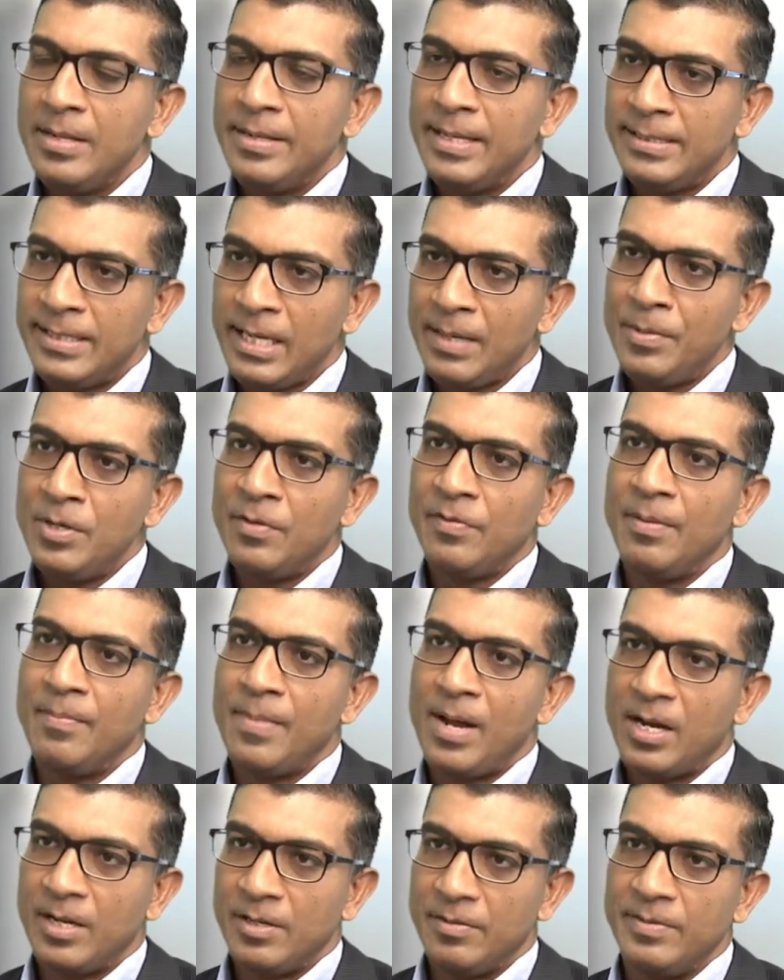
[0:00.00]
The segment of the
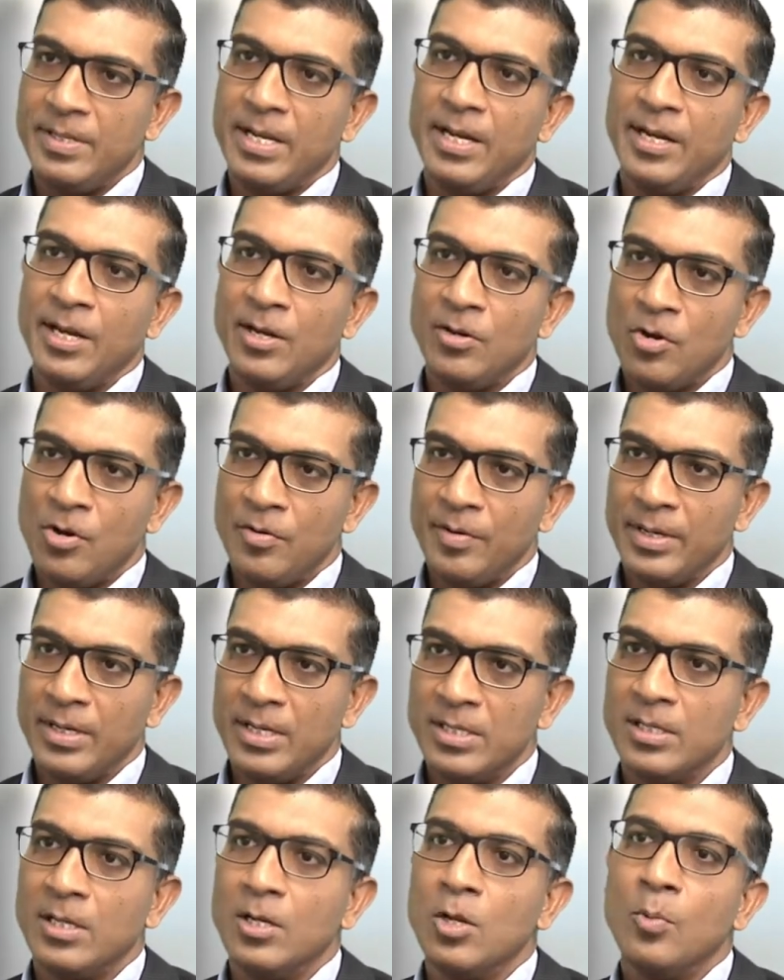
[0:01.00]
market they're
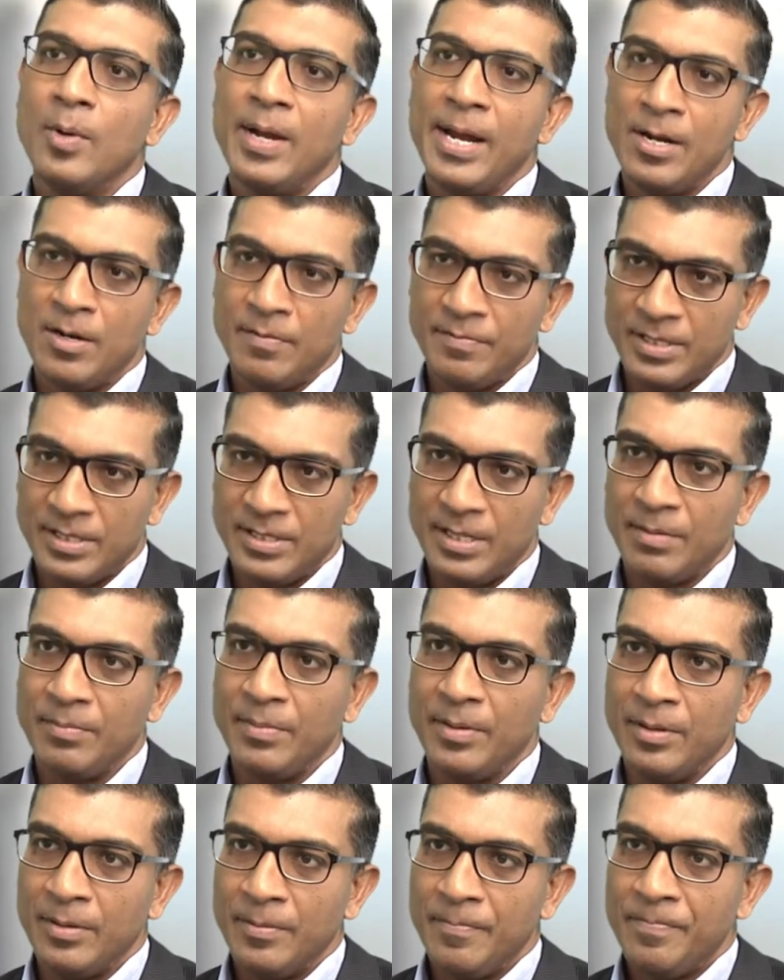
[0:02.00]
ignoring is the lower end of the
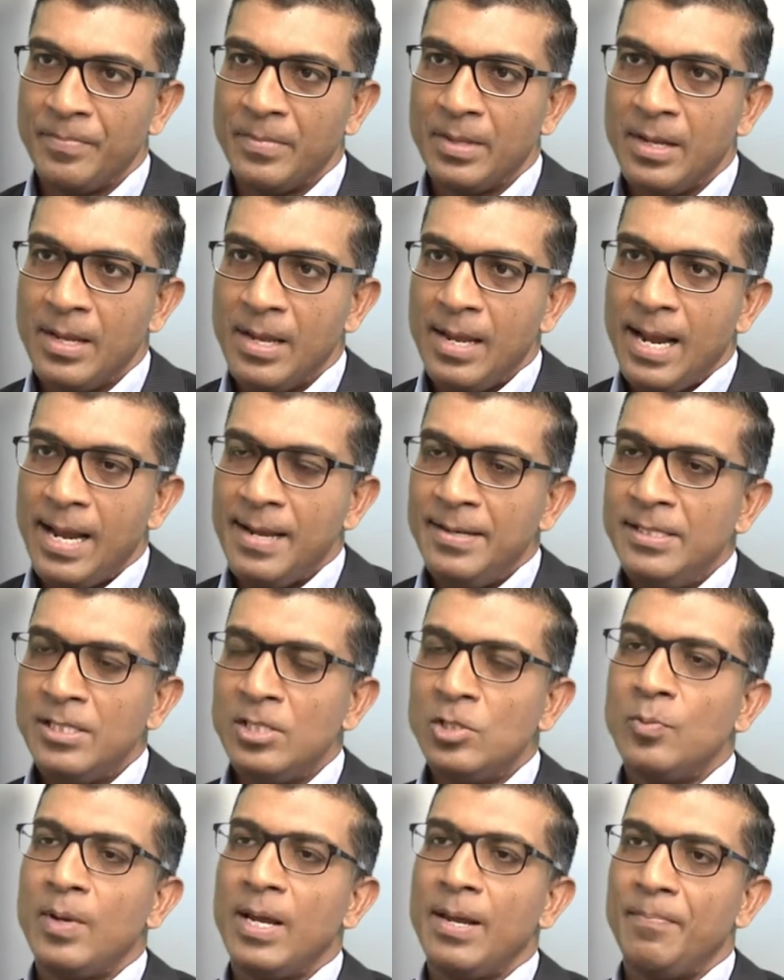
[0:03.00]
segment. And this
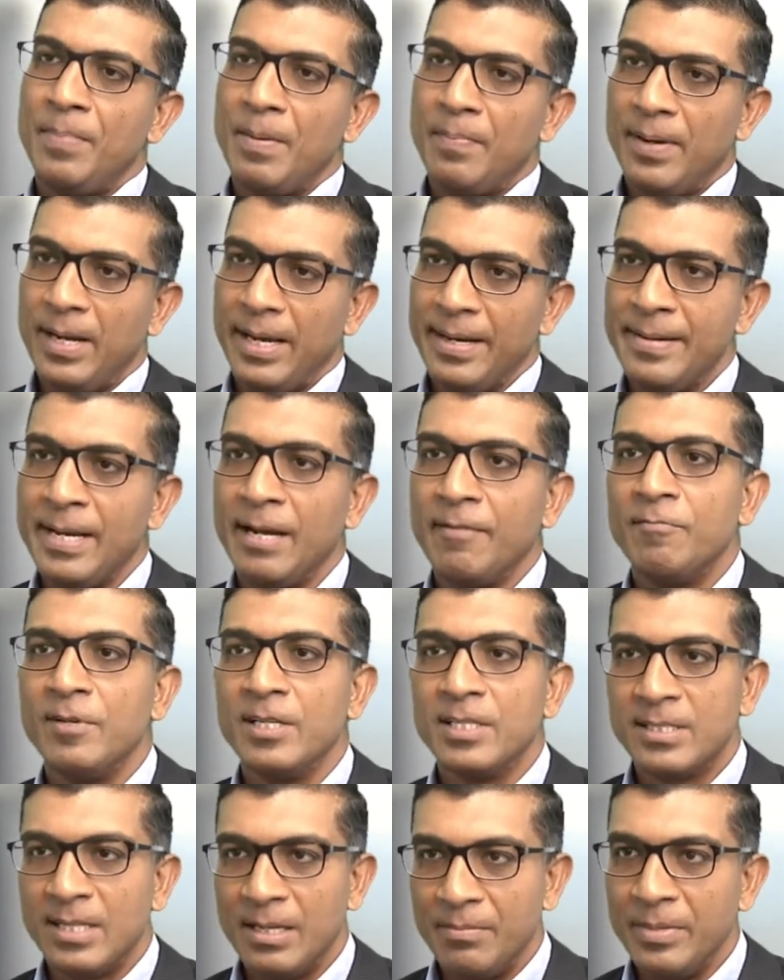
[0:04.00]
is where people like
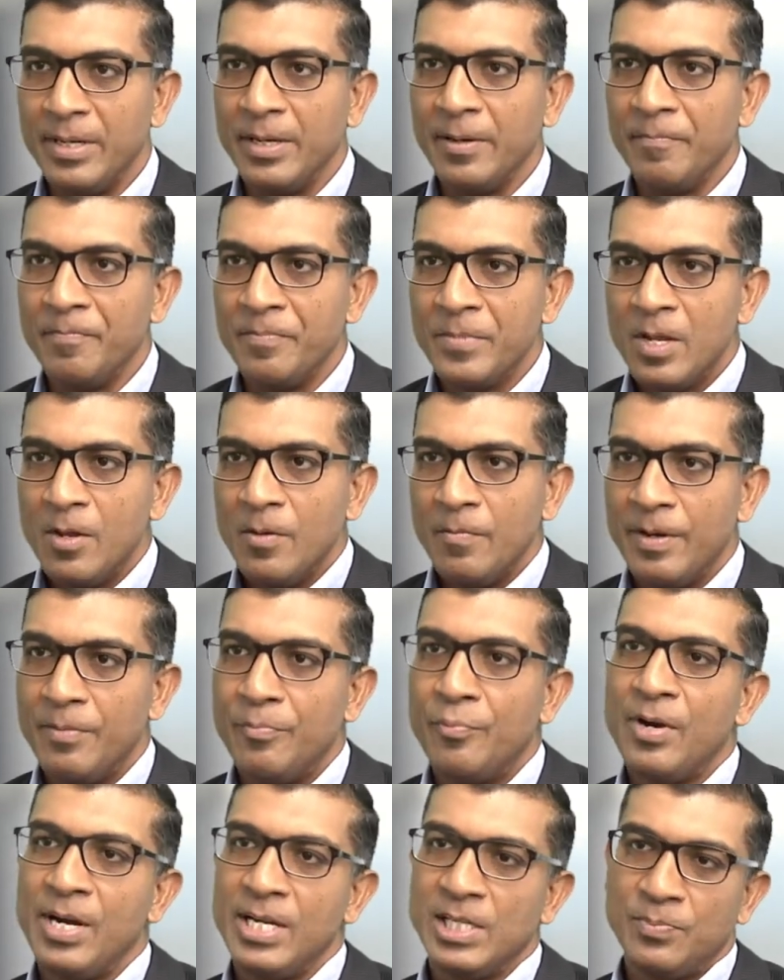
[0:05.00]
Netflix come in
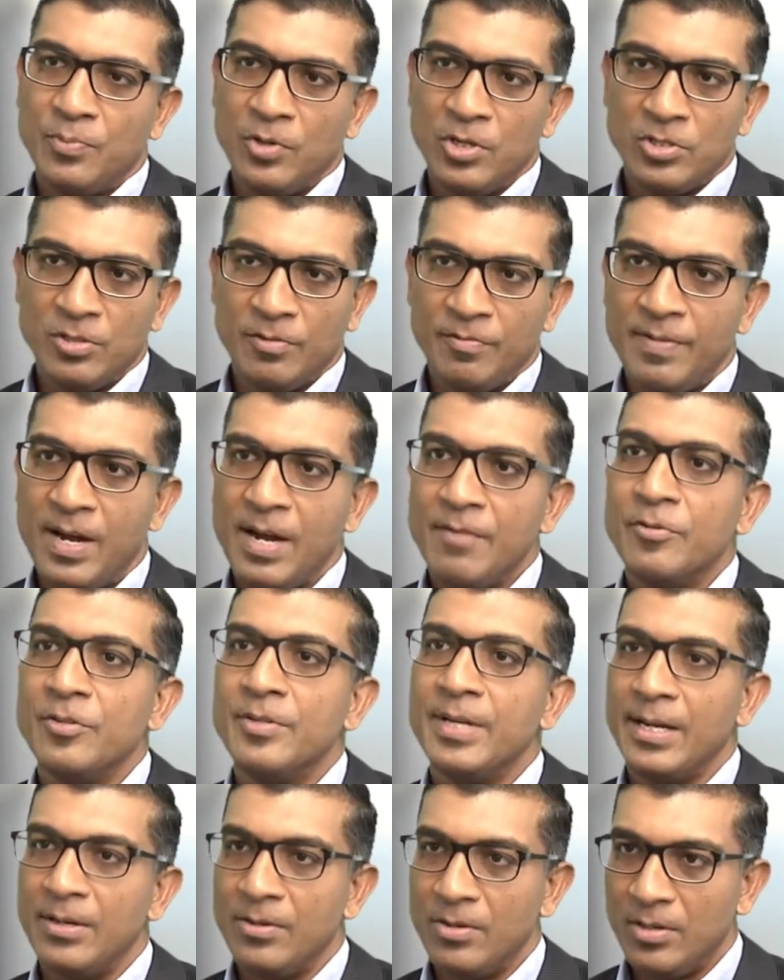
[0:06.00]
with price points of $5 to
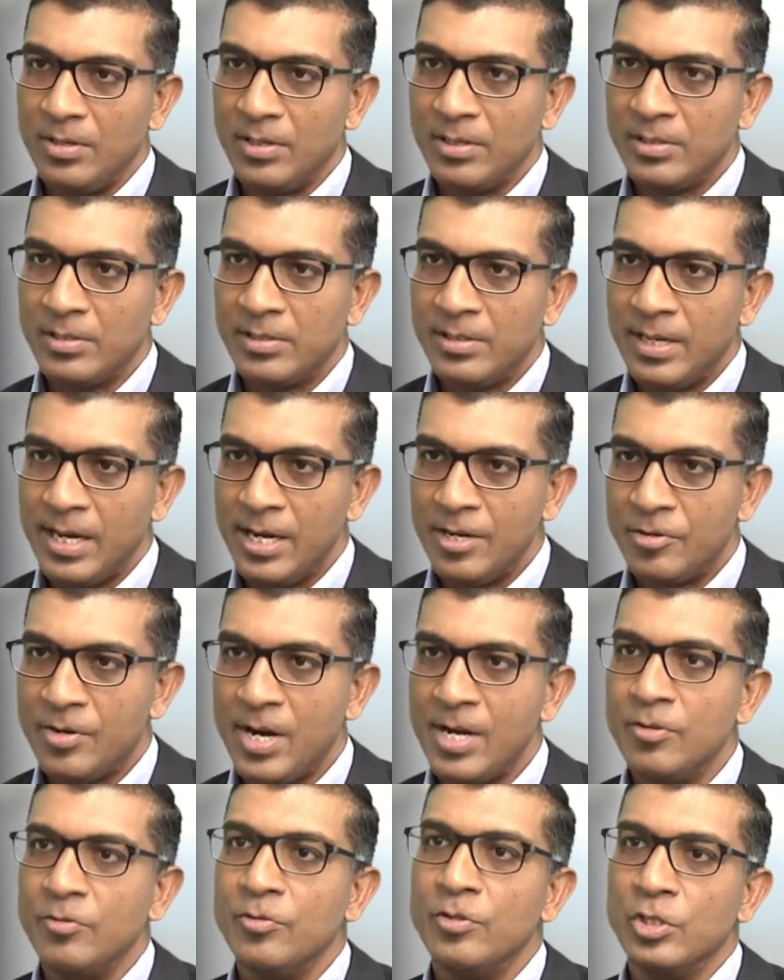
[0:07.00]
$10 and
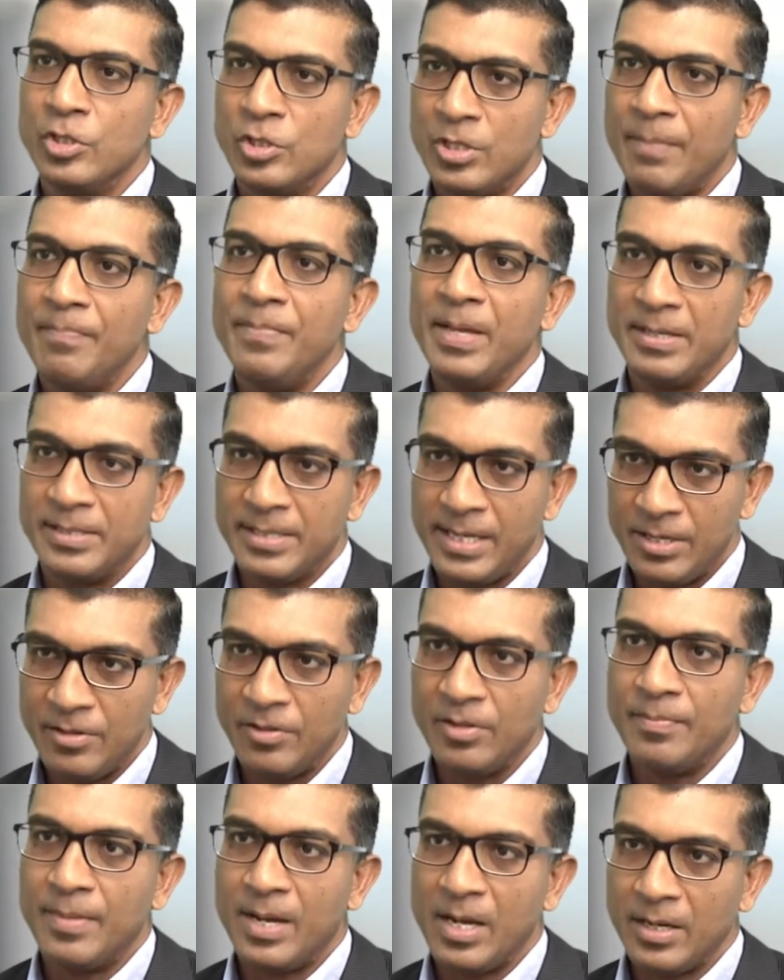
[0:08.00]
try to disrupt that side
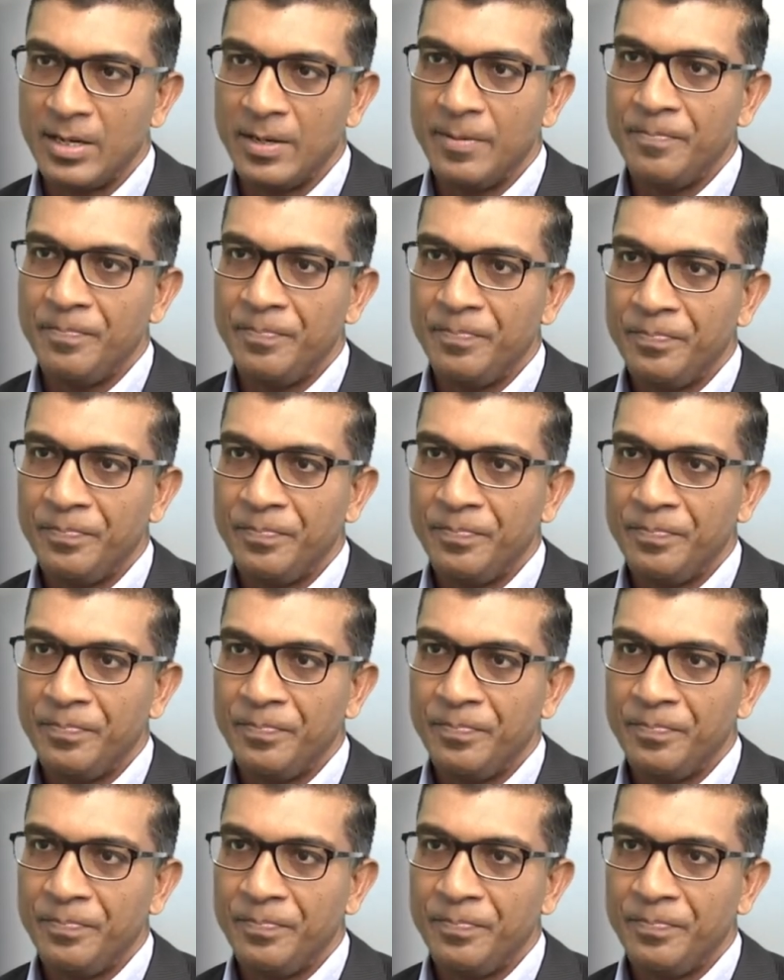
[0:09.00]
of the market.